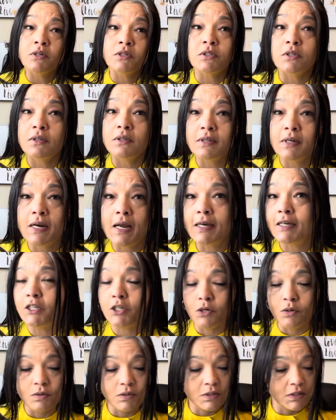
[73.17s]
so that I could
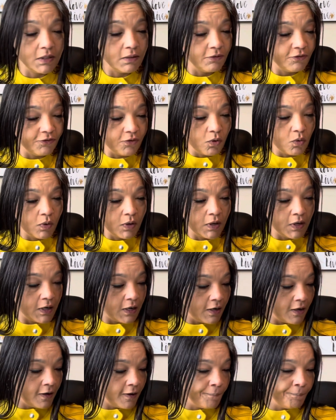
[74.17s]
use them for
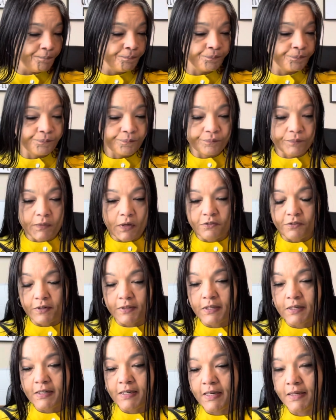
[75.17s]

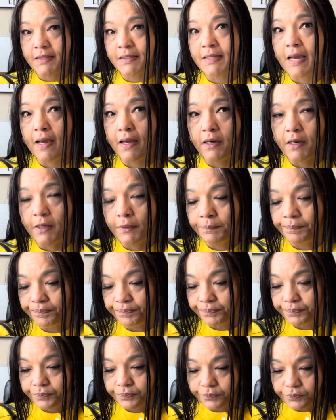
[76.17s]
the next signing.
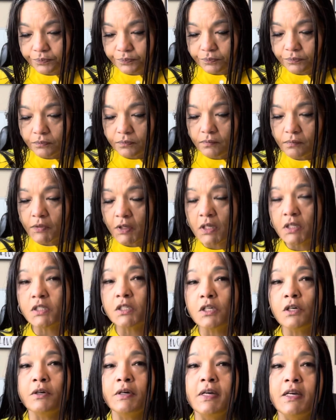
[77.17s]

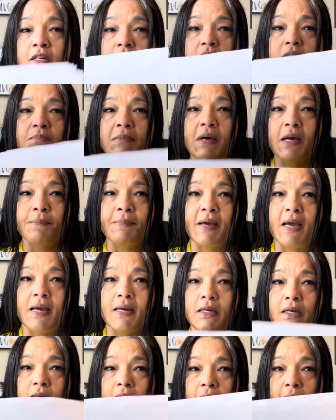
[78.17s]
So here's my
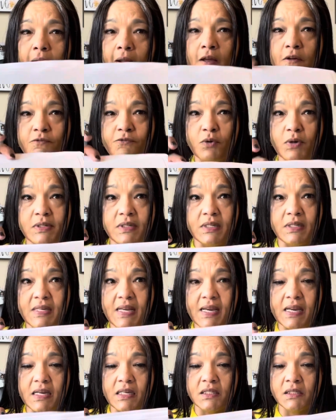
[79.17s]
packet for
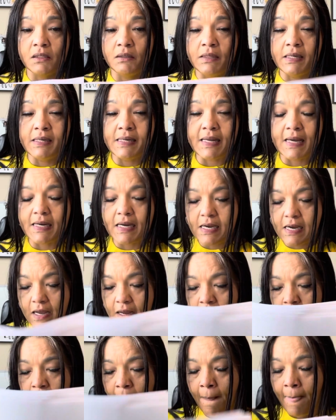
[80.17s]
today. It's only
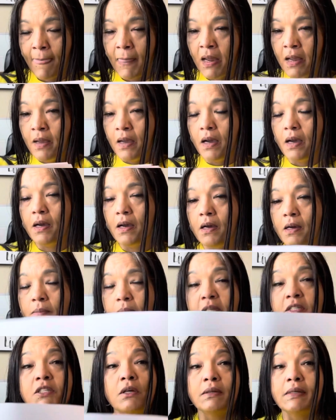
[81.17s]
99.
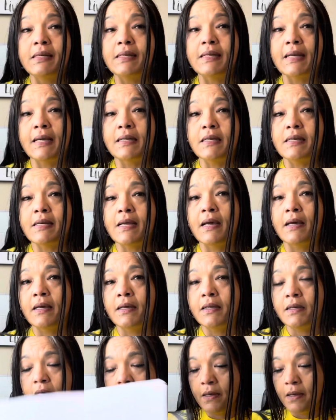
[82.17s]
It's only
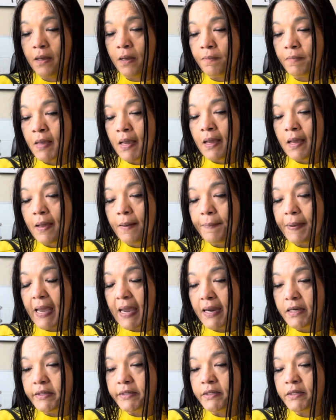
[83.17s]
99
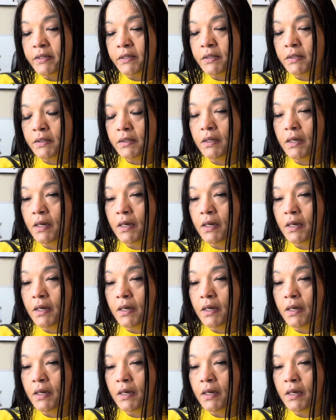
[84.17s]
pages.